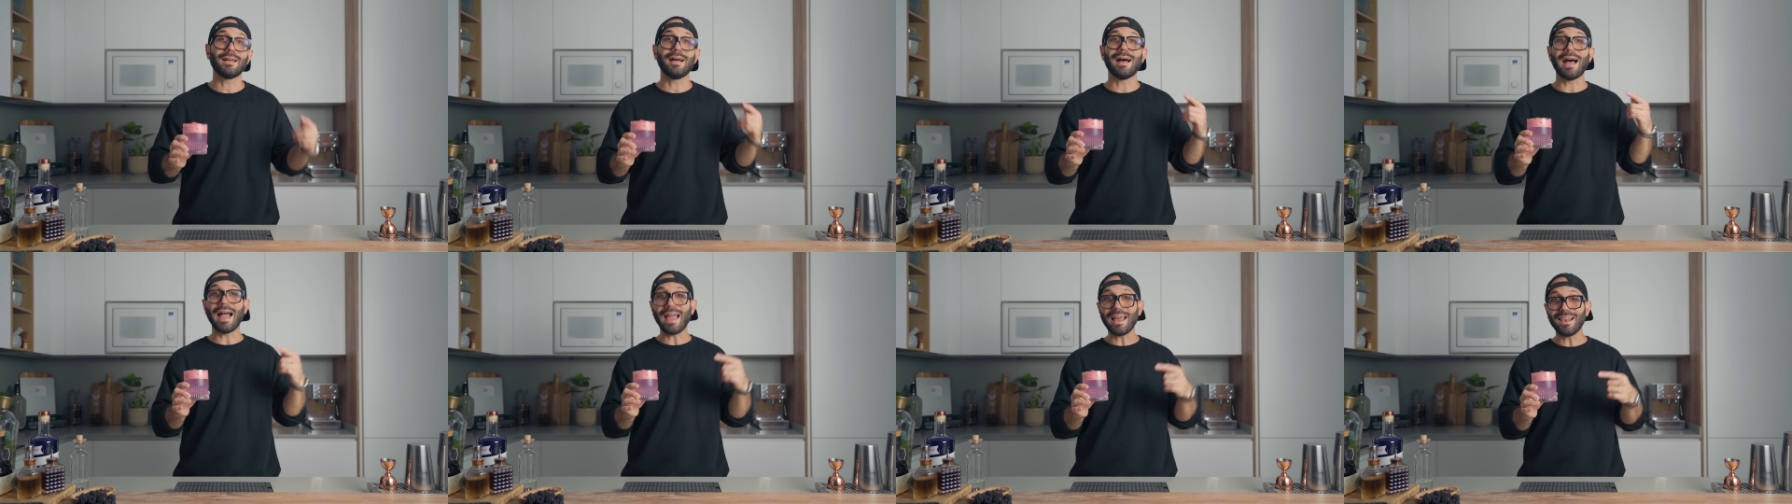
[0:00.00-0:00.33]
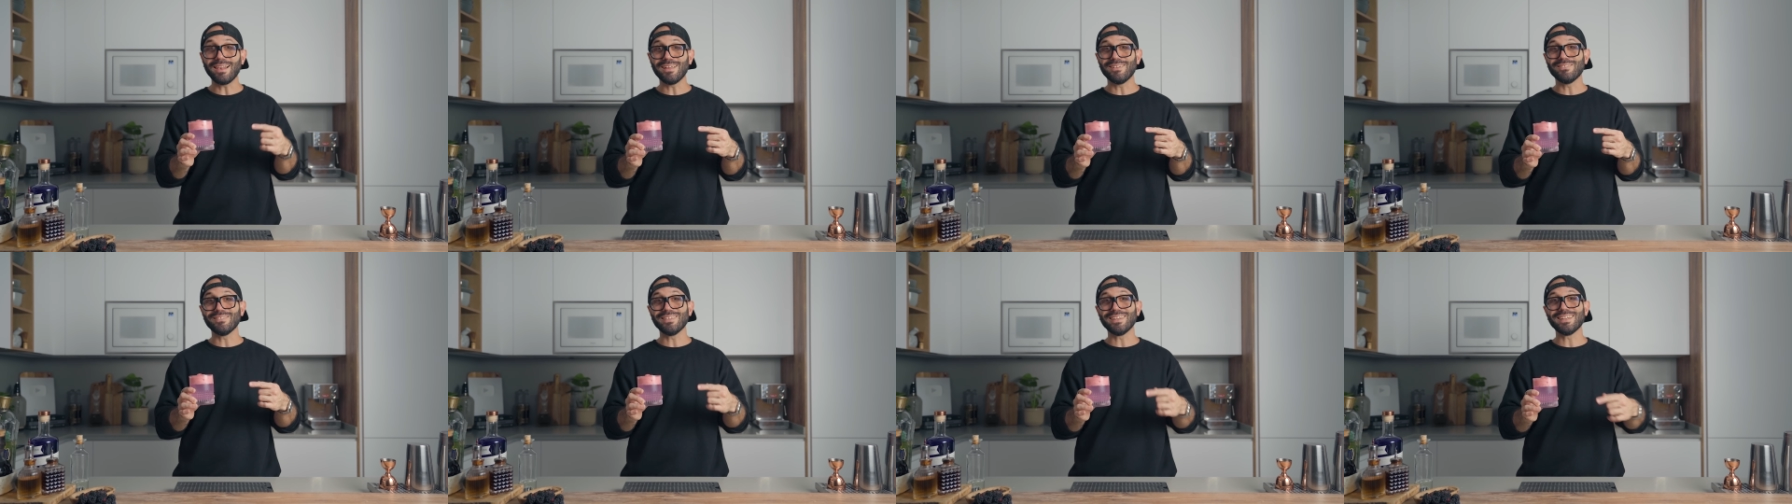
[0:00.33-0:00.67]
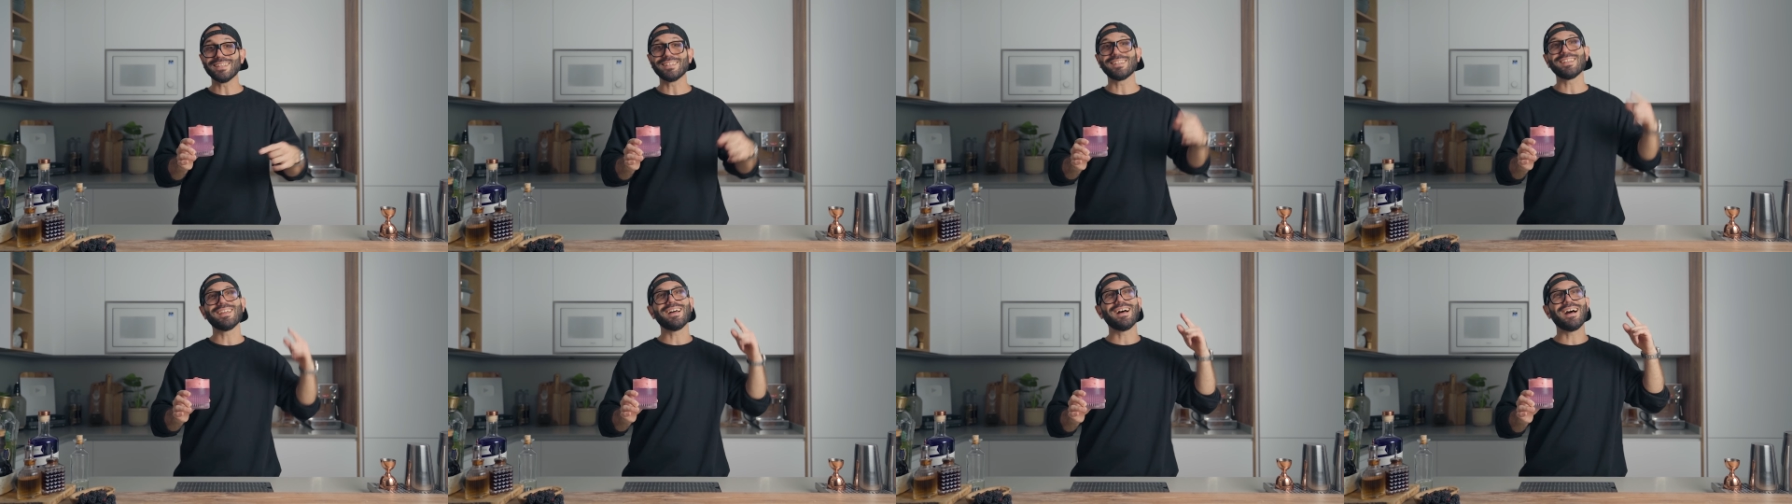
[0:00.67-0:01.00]
I love
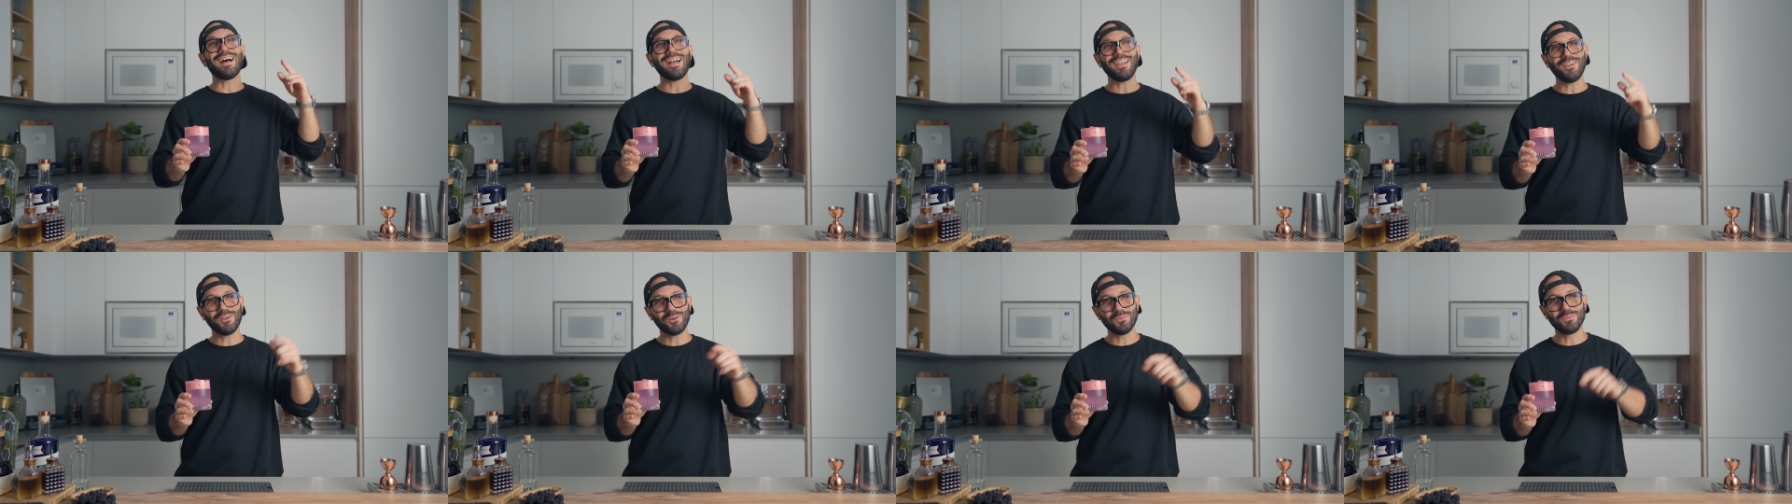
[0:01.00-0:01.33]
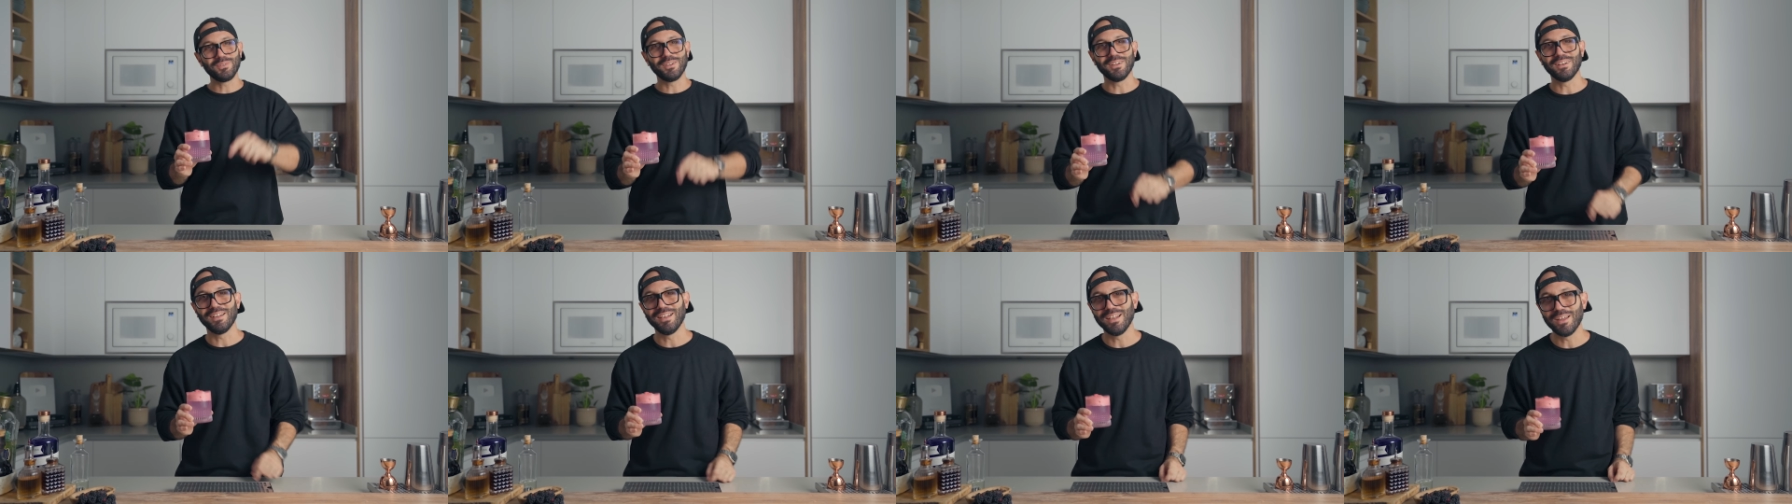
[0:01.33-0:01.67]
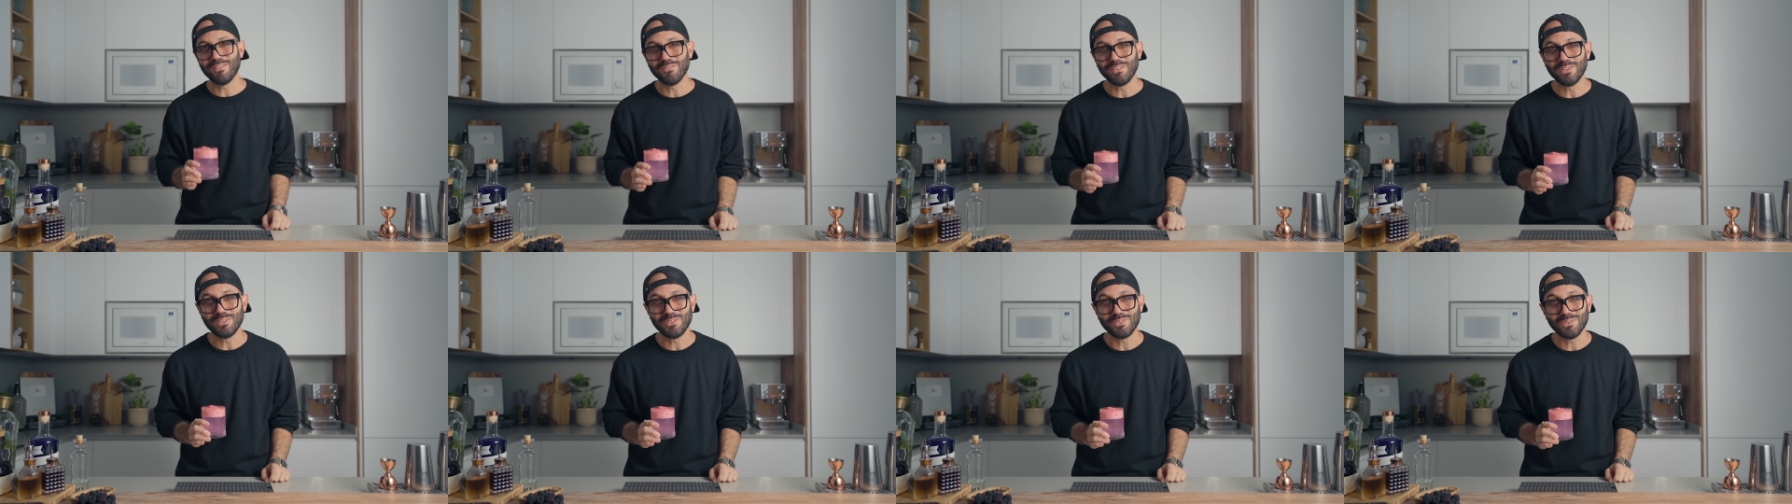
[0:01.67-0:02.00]
it. I hope you're gonna
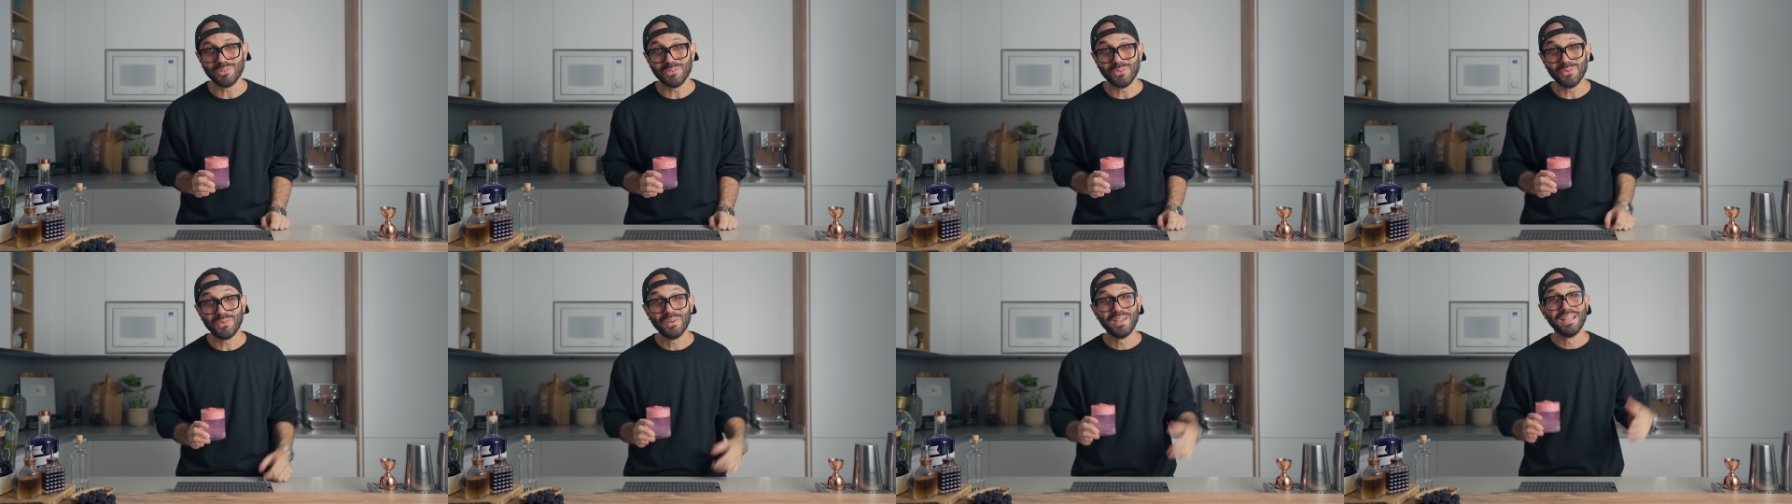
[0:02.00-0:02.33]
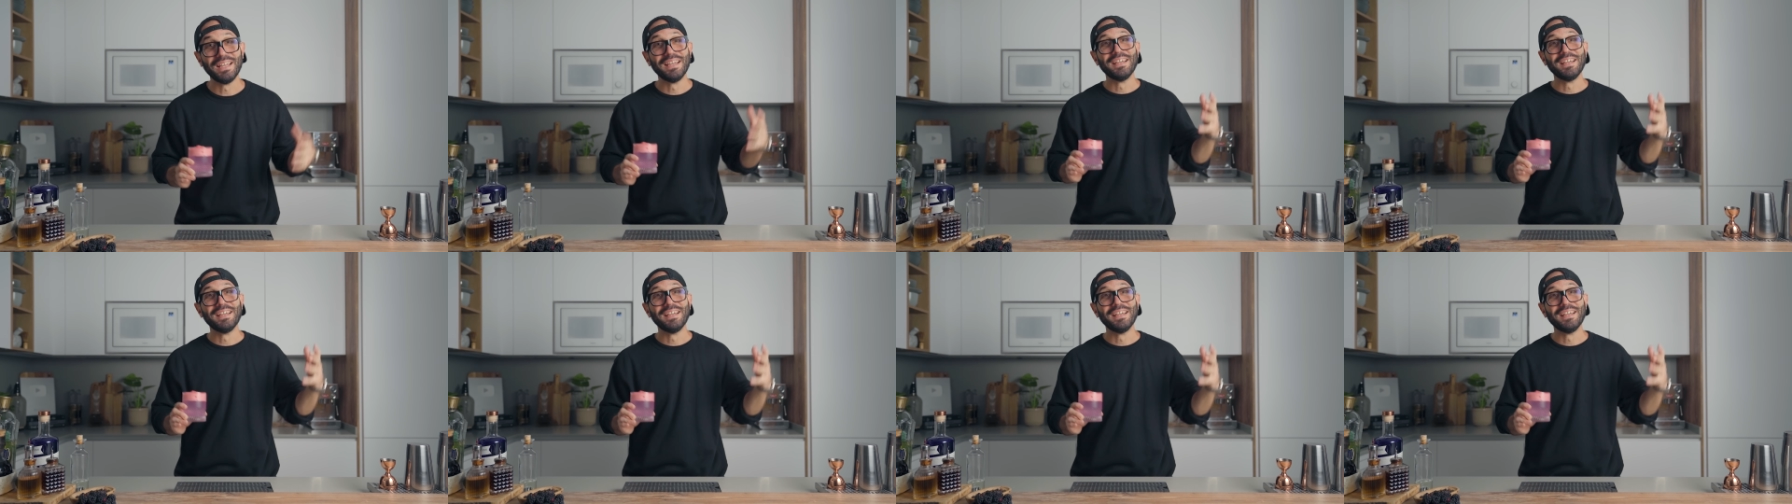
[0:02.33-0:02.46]
love it too.